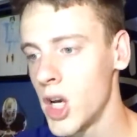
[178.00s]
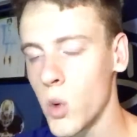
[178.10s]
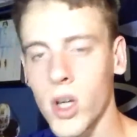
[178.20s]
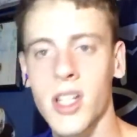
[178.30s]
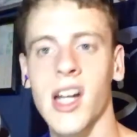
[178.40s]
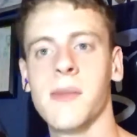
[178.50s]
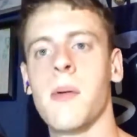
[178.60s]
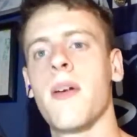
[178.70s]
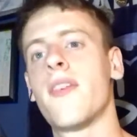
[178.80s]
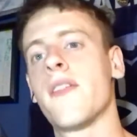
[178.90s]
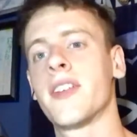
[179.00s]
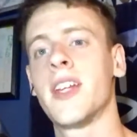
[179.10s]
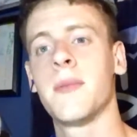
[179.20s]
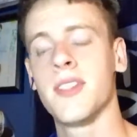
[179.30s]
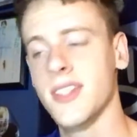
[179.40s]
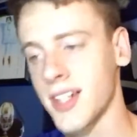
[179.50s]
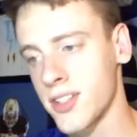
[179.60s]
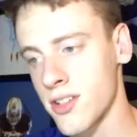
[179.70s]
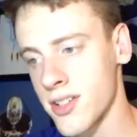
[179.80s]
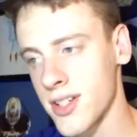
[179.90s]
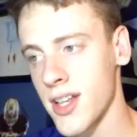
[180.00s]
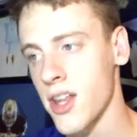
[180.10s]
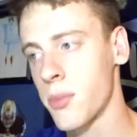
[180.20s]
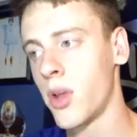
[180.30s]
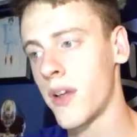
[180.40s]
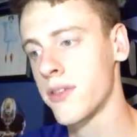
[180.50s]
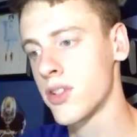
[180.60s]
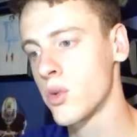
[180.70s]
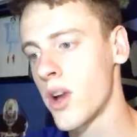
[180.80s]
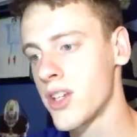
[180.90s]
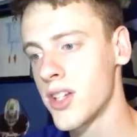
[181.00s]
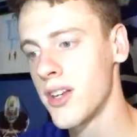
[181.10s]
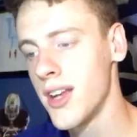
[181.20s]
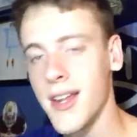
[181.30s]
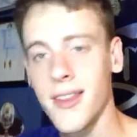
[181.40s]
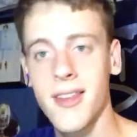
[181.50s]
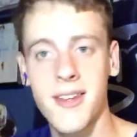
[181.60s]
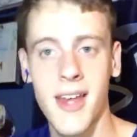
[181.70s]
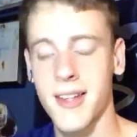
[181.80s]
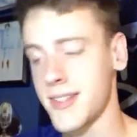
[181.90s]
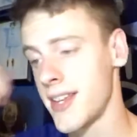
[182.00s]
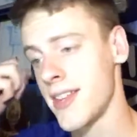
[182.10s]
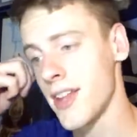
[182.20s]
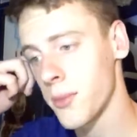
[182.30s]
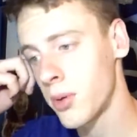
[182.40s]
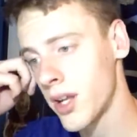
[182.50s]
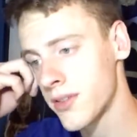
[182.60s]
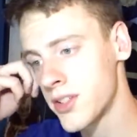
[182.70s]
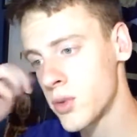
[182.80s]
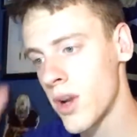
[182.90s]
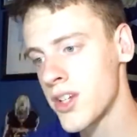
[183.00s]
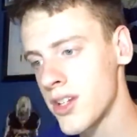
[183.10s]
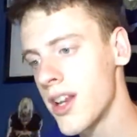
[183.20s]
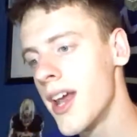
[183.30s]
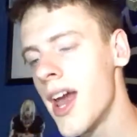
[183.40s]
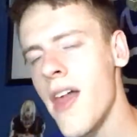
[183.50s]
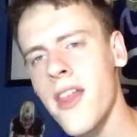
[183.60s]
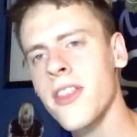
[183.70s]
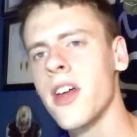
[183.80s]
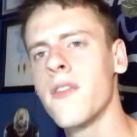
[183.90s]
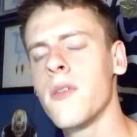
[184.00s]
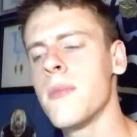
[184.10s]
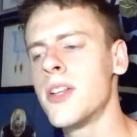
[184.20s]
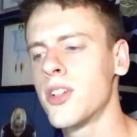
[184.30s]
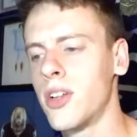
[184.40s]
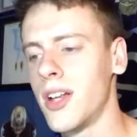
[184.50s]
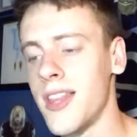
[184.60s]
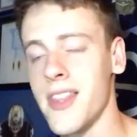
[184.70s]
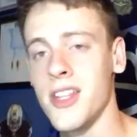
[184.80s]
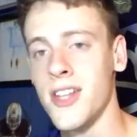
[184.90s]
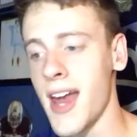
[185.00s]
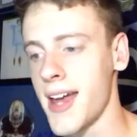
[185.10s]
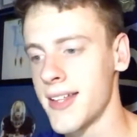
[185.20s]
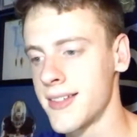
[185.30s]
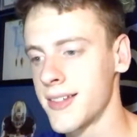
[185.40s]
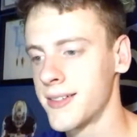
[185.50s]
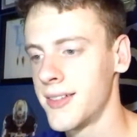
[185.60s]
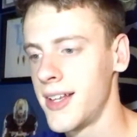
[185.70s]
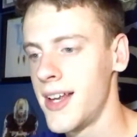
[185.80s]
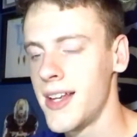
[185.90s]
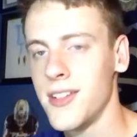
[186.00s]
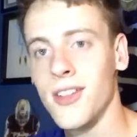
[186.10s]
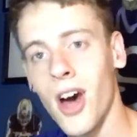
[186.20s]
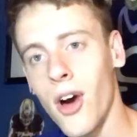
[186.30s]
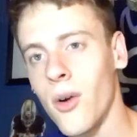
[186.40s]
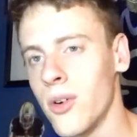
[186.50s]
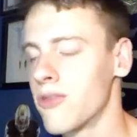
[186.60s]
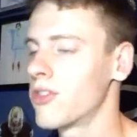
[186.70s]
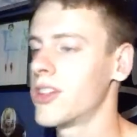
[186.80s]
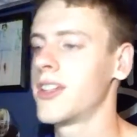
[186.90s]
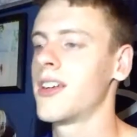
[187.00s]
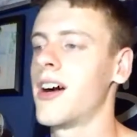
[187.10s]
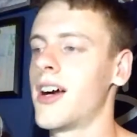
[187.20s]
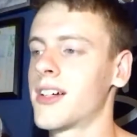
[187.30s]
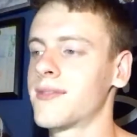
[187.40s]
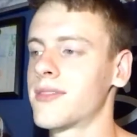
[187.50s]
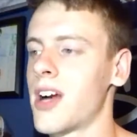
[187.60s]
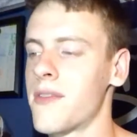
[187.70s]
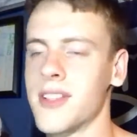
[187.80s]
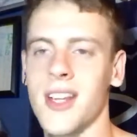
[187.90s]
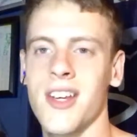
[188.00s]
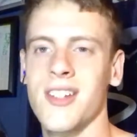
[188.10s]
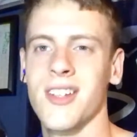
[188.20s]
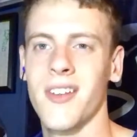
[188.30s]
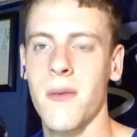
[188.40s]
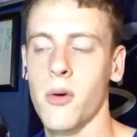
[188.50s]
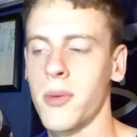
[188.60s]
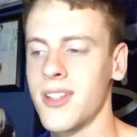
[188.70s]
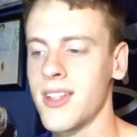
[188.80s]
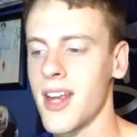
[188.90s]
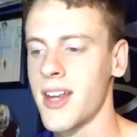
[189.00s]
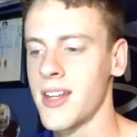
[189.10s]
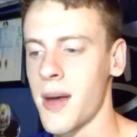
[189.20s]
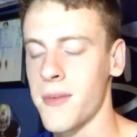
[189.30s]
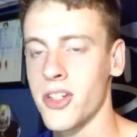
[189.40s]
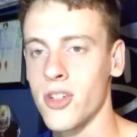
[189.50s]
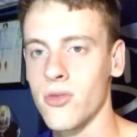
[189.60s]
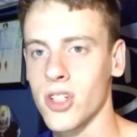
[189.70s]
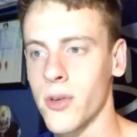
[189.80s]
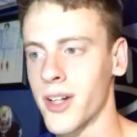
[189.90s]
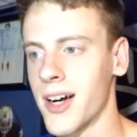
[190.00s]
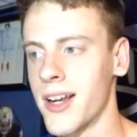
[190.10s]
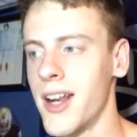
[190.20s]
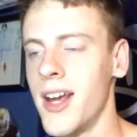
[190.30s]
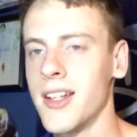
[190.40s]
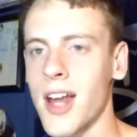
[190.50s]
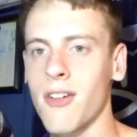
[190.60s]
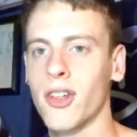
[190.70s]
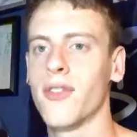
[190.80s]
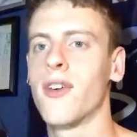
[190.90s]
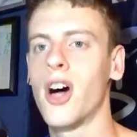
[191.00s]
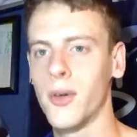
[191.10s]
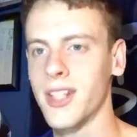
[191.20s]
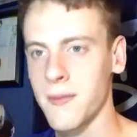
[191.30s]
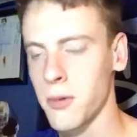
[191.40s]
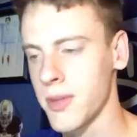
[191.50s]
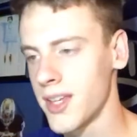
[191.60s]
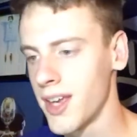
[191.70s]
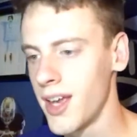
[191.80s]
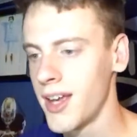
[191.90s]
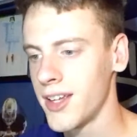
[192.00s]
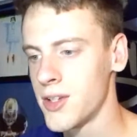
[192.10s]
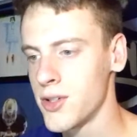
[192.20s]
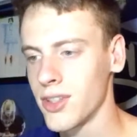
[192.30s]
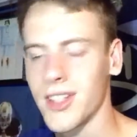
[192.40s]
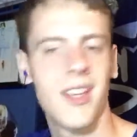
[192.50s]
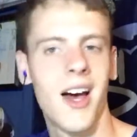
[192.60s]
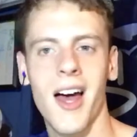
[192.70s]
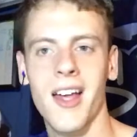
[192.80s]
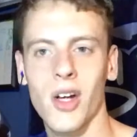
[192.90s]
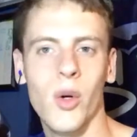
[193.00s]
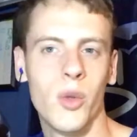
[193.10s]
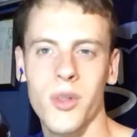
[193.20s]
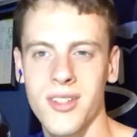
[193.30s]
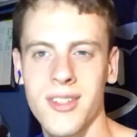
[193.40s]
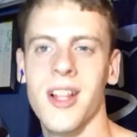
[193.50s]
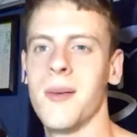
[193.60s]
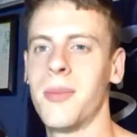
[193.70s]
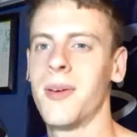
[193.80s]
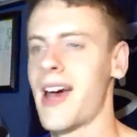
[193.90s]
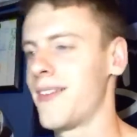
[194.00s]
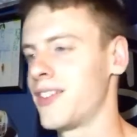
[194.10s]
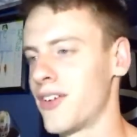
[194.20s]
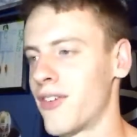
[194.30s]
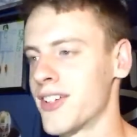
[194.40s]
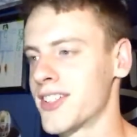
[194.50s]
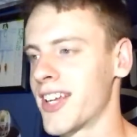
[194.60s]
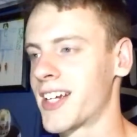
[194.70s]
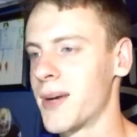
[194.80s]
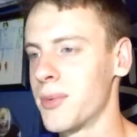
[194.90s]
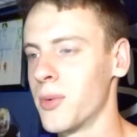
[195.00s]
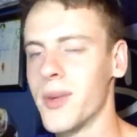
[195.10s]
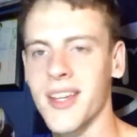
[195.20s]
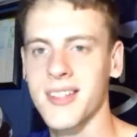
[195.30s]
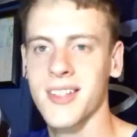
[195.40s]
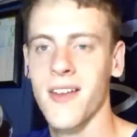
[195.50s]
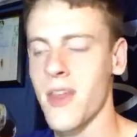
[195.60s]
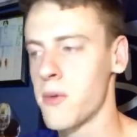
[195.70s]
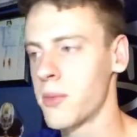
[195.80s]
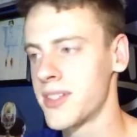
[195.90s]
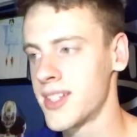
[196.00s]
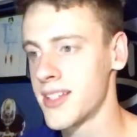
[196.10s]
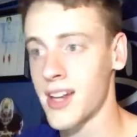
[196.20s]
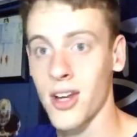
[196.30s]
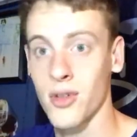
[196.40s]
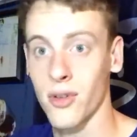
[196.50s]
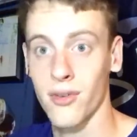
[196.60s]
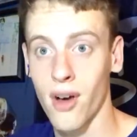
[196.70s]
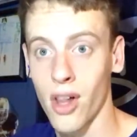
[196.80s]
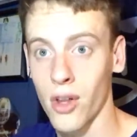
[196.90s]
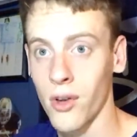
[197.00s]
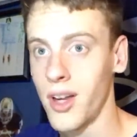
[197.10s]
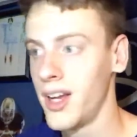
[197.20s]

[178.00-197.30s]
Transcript: We're going to talk about my favorite team, the Sixers, and their playoff situation, the Nets and their playoff situation, and then Donovan Mitchell and the Jazz. No really conversations on the MLB today. Not much news going on. Not really following the MLB. Usually I go into a slump after the first couple of weeks of the MLB season. I usually follow